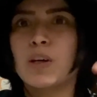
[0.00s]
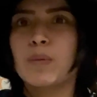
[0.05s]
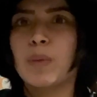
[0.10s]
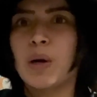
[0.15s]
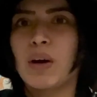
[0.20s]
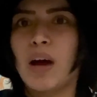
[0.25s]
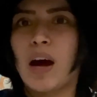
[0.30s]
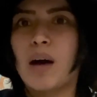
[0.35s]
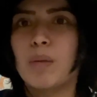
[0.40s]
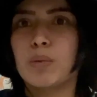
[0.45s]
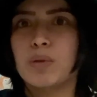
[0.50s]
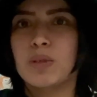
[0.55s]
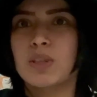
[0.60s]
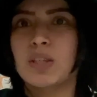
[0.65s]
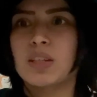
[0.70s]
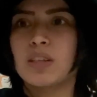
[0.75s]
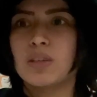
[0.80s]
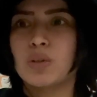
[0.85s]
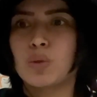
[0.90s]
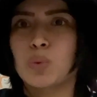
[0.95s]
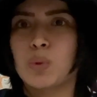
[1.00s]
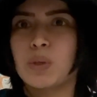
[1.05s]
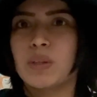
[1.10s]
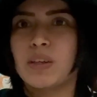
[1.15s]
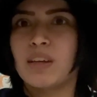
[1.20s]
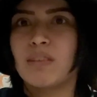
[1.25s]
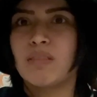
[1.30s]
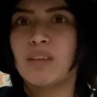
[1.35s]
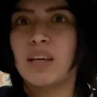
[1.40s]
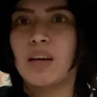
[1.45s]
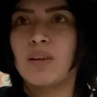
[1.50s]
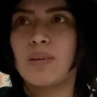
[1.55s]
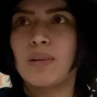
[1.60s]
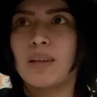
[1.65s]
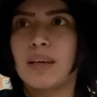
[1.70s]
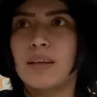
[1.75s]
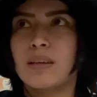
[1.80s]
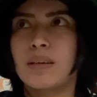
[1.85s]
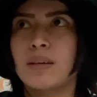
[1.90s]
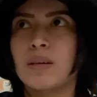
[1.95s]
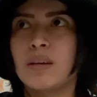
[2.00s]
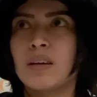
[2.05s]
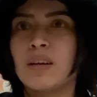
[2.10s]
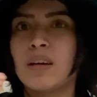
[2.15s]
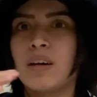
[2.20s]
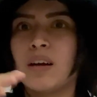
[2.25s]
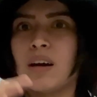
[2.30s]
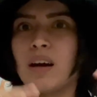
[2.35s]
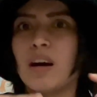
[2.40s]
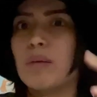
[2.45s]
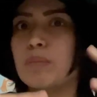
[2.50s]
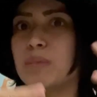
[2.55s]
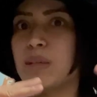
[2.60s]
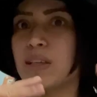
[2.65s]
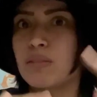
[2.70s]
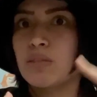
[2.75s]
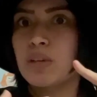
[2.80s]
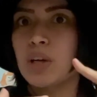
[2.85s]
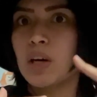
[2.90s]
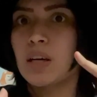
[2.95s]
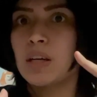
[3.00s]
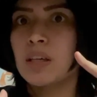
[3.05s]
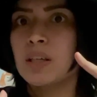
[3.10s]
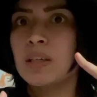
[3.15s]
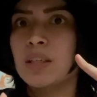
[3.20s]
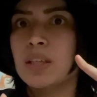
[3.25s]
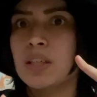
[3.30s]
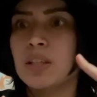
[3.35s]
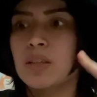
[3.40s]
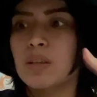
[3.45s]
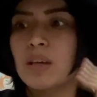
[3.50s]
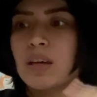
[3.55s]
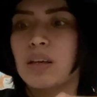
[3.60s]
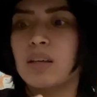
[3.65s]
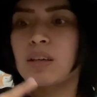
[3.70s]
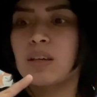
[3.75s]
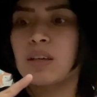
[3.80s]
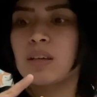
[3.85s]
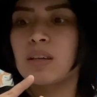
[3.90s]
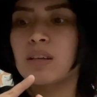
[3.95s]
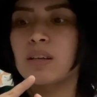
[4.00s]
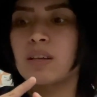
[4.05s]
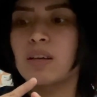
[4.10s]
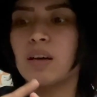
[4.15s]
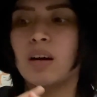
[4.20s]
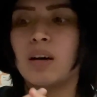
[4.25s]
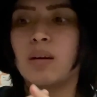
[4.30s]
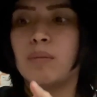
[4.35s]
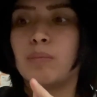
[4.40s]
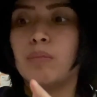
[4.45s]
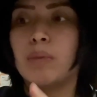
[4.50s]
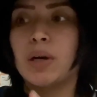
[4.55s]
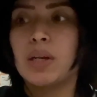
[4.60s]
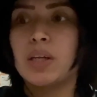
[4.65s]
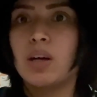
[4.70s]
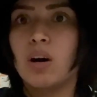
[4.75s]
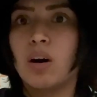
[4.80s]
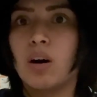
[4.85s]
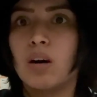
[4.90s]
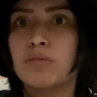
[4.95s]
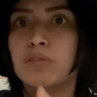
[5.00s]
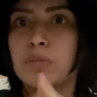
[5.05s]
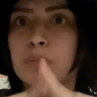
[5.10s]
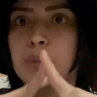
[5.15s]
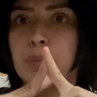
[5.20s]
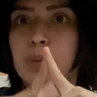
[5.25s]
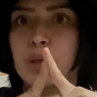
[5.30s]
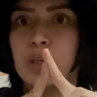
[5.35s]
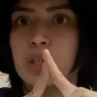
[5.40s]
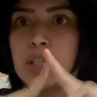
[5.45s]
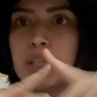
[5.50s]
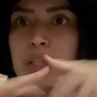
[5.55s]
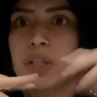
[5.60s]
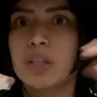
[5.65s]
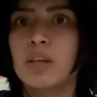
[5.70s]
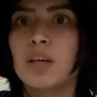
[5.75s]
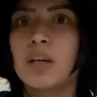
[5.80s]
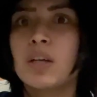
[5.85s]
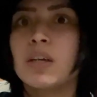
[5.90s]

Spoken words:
about Apple's deals where they're giving out like gift cards, like money off from your purchase.